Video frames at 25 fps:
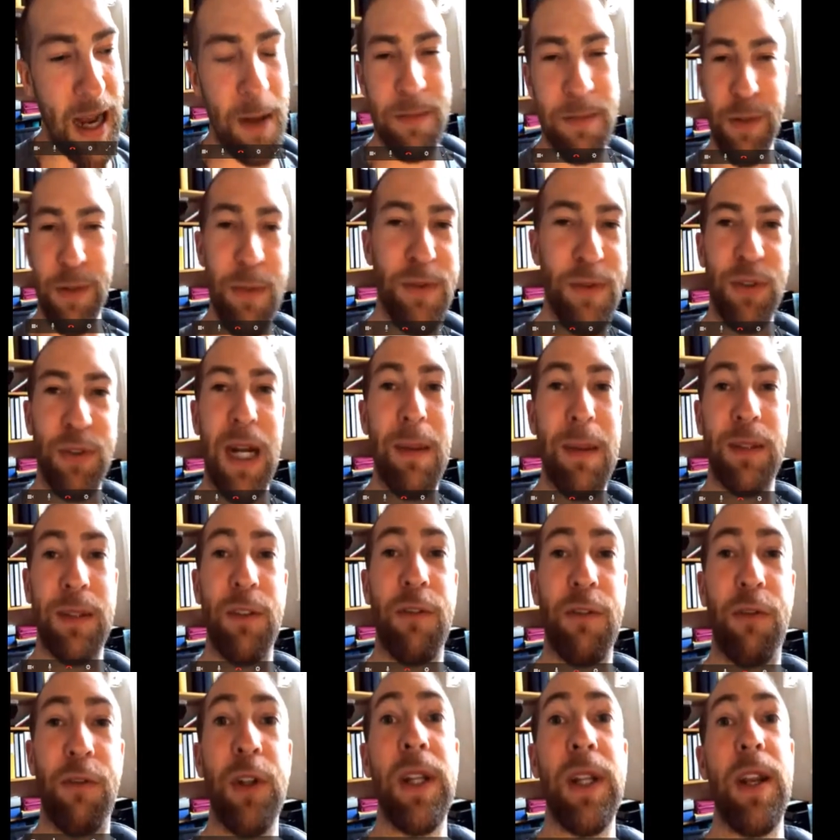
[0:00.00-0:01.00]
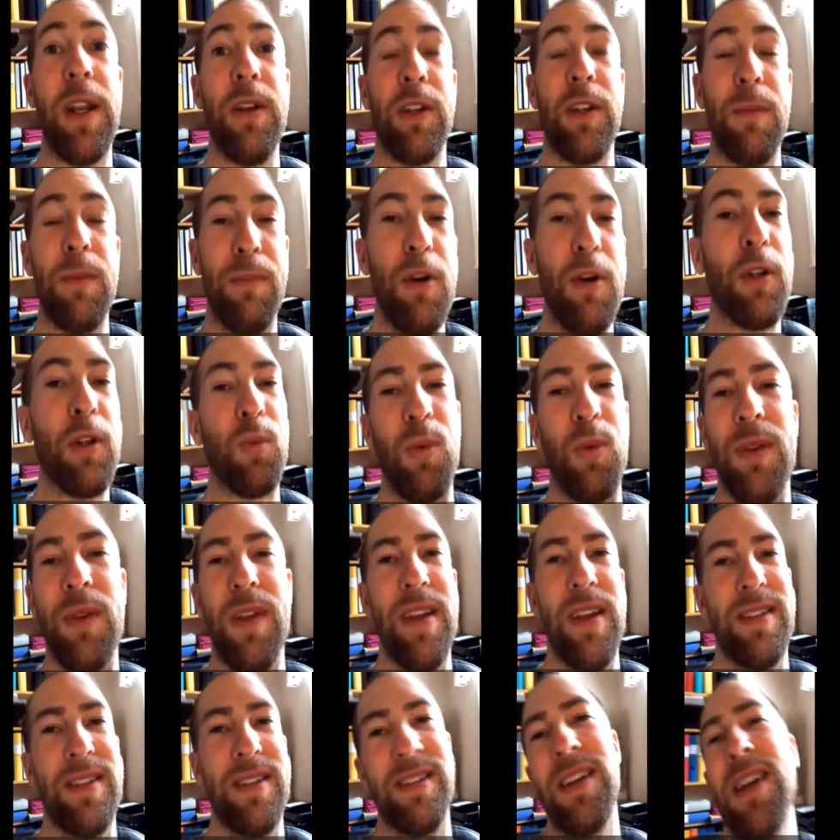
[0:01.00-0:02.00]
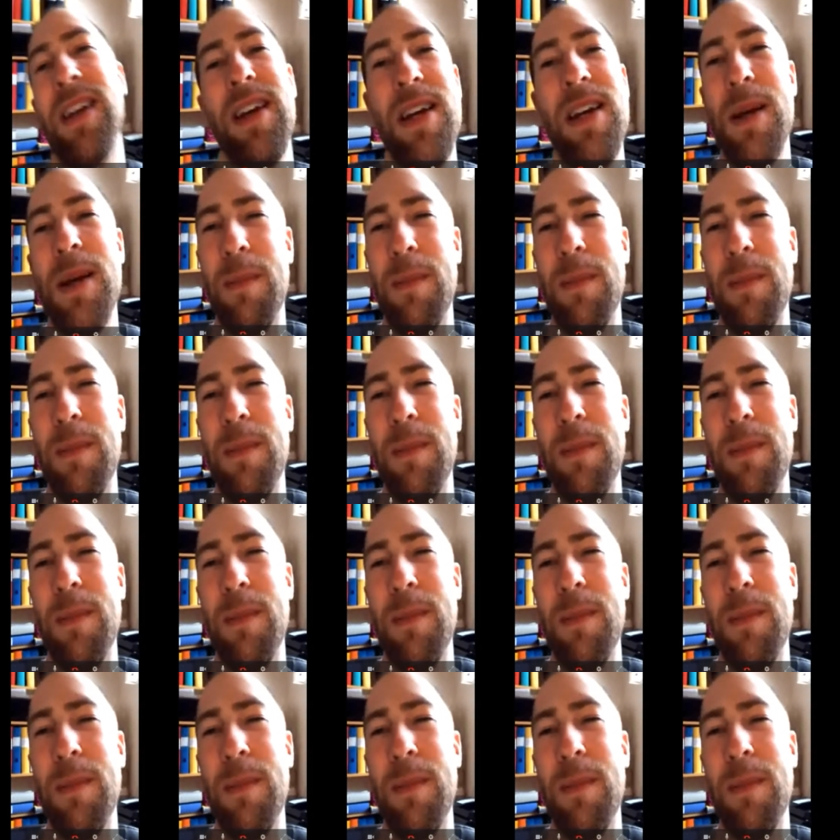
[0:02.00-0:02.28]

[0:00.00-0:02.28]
subscribers for free that you could put with this